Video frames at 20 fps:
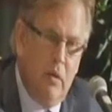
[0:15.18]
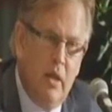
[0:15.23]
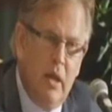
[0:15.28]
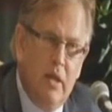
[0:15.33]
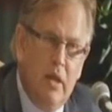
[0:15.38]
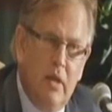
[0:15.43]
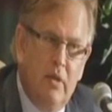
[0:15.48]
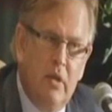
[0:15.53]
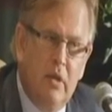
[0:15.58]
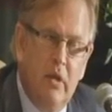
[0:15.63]

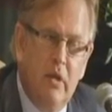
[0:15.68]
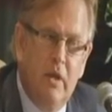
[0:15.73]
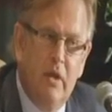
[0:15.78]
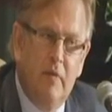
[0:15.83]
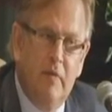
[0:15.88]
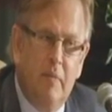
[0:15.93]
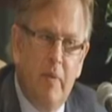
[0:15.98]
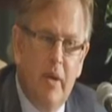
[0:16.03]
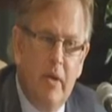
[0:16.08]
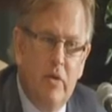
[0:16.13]
Again, I think it
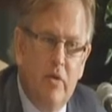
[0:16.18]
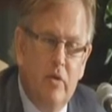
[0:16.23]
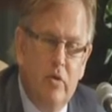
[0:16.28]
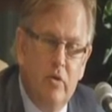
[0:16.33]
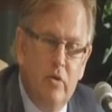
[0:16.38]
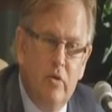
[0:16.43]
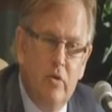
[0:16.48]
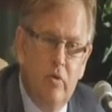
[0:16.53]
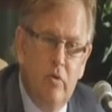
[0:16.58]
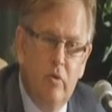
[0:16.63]
comes back
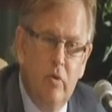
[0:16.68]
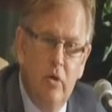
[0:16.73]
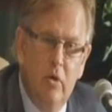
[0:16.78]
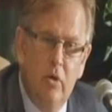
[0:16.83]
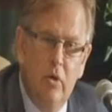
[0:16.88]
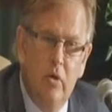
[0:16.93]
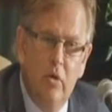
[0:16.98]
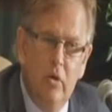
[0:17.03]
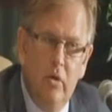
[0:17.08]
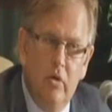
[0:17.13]
to
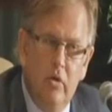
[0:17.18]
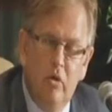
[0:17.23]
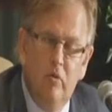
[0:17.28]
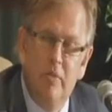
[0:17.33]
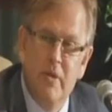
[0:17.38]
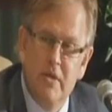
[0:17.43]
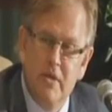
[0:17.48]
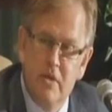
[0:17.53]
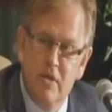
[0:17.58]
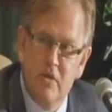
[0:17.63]
your
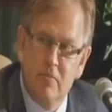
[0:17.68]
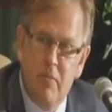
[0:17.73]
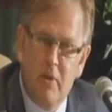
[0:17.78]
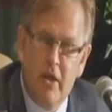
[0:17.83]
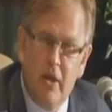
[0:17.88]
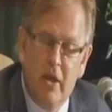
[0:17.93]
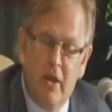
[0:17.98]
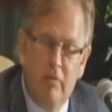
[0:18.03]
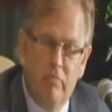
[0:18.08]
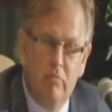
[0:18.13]
business
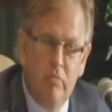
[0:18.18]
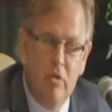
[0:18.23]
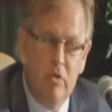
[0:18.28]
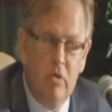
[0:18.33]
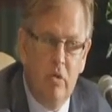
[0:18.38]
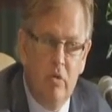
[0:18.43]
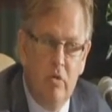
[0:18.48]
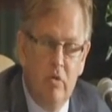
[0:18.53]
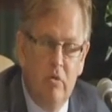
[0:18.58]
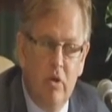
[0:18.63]
plan.
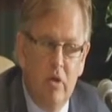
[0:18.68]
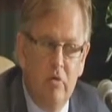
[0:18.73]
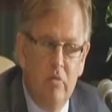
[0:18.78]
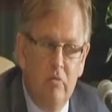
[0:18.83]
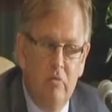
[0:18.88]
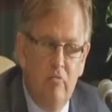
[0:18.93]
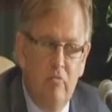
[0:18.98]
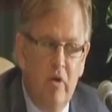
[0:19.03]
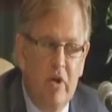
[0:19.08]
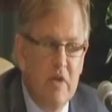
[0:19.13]
You can
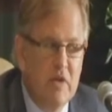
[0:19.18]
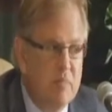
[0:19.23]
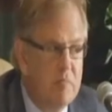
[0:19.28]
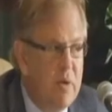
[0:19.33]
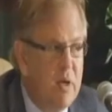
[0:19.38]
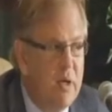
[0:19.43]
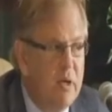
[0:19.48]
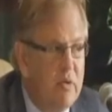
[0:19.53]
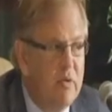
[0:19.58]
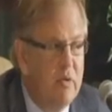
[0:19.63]
raise
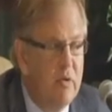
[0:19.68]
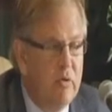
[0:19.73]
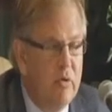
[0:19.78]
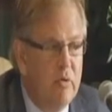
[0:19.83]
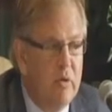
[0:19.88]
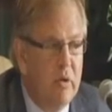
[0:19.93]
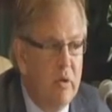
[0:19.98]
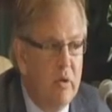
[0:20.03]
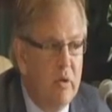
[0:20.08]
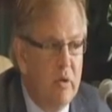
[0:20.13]
money
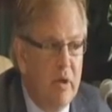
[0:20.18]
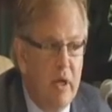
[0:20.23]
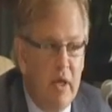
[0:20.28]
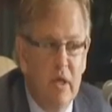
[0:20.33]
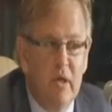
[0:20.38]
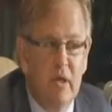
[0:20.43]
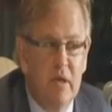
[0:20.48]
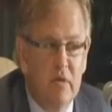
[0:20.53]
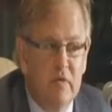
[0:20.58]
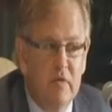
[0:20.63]
through an
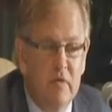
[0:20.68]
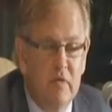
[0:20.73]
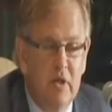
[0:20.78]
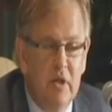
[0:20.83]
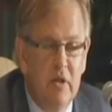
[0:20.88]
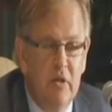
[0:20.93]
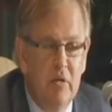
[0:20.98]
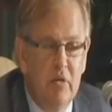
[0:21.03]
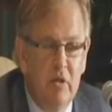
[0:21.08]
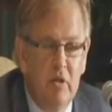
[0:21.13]

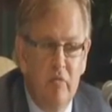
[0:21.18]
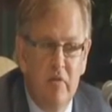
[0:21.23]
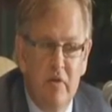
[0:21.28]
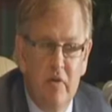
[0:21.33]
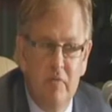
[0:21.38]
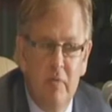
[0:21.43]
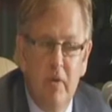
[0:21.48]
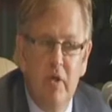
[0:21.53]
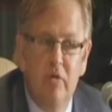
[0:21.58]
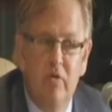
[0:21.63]
LLC, you can
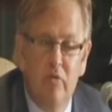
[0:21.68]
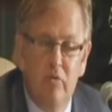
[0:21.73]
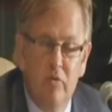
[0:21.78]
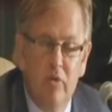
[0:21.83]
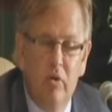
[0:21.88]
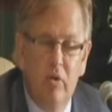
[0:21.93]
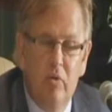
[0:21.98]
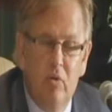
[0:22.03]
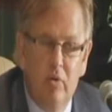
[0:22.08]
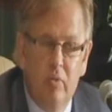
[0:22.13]
raise money through
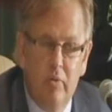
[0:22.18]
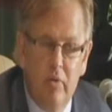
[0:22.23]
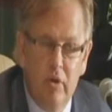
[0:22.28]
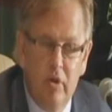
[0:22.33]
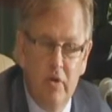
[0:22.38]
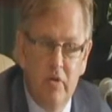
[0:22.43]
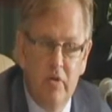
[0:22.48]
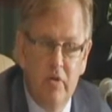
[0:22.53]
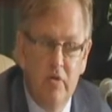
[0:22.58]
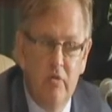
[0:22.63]
a
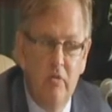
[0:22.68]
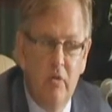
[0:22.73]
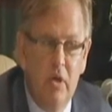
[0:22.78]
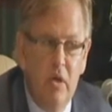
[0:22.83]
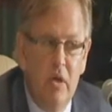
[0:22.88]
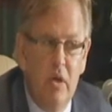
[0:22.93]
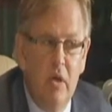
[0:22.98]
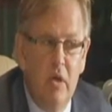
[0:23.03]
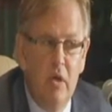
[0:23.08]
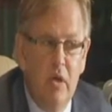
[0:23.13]
corporation.
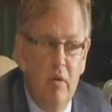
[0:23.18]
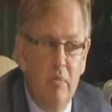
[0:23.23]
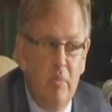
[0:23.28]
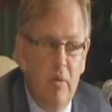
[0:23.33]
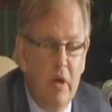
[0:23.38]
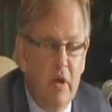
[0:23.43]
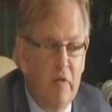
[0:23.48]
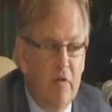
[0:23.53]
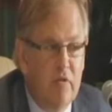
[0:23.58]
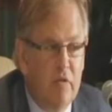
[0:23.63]

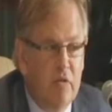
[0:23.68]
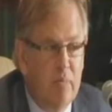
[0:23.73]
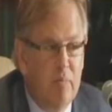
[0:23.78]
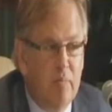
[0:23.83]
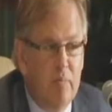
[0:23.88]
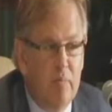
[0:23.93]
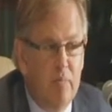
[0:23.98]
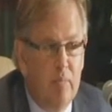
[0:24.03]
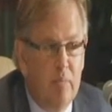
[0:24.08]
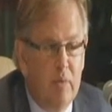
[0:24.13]
But if your
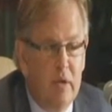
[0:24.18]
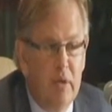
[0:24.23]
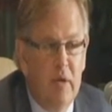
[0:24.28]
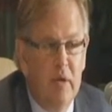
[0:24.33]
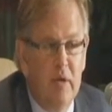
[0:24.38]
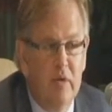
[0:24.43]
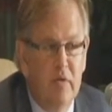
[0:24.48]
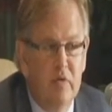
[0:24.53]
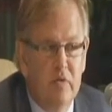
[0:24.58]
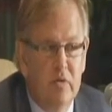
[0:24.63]

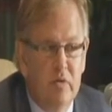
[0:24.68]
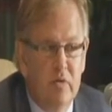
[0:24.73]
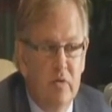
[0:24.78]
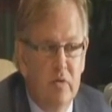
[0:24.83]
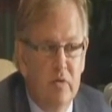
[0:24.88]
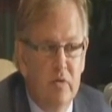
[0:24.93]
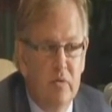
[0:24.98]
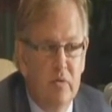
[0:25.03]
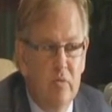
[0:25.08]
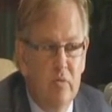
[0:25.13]
plan is
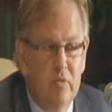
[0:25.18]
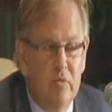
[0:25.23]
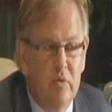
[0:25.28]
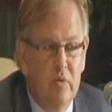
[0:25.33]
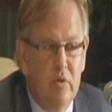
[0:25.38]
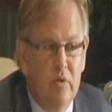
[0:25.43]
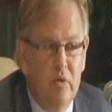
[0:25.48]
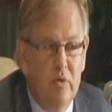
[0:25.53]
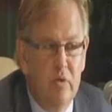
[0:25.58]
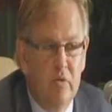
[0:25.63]
to
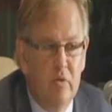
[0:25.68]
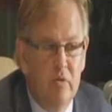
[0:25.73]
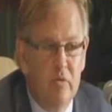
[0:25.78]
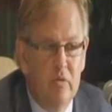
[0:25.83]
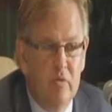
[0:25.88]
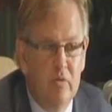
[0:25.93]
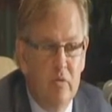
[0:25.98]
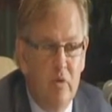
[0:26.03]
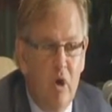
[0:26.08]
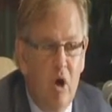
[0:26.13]

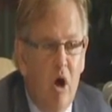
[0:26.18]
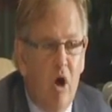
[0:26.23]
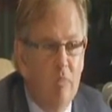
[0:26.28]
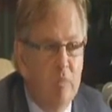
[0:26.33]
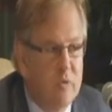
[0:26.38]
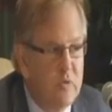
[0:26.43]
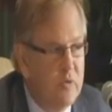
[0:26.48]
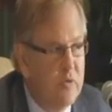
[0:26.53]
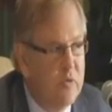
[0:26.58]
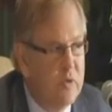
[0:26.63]
use
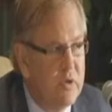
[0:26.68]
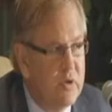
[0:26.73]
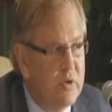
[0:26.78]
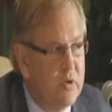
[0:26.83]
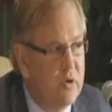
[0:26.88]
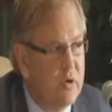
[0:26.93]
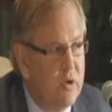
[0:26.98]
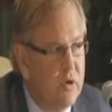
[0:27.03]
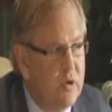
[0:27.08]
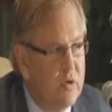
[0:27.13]
options as
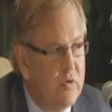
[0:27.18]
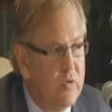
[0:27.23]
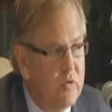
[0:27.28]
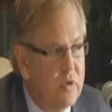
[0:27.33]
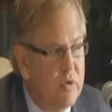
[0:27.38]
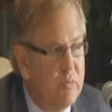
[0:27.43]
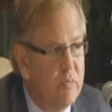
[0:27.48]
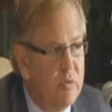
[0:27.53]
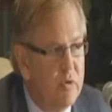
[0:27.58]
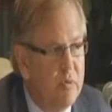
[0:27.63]
a
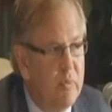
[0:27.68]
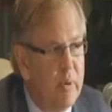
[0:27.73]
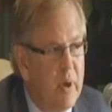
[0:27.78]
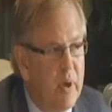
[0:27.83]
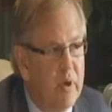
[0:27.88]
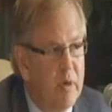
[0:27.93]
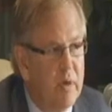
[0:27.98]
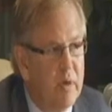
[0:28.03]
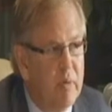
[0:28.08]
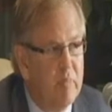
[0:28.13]
currency to pay
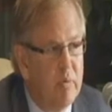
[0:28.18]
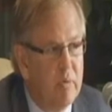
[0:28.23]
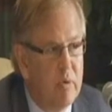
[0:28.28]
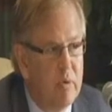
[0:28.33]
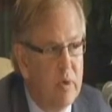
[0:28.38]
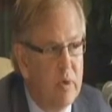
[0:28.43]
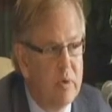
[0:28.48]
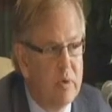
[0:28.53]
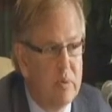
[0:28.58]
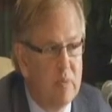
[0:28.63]
your
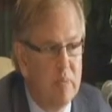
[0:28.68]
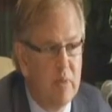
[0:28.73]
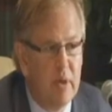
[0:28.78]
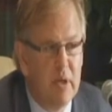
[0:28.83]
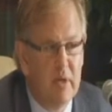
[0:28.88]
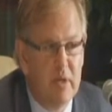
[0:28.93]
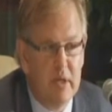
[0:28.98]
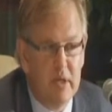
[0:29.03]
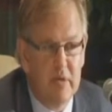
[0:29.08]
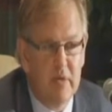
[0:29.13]
employees and
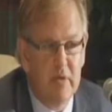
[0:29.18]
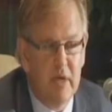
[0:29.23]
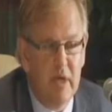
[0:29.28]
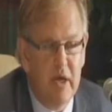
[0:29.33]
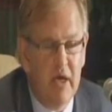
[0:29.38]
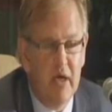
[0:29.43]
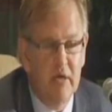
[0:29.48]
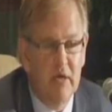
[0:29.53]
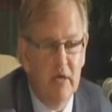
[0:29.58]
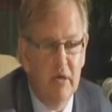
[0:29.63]
pay less
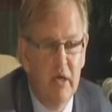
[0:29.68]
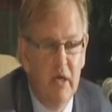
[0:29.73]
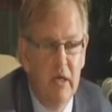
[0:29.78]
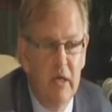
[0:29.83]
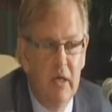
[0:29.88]
cash,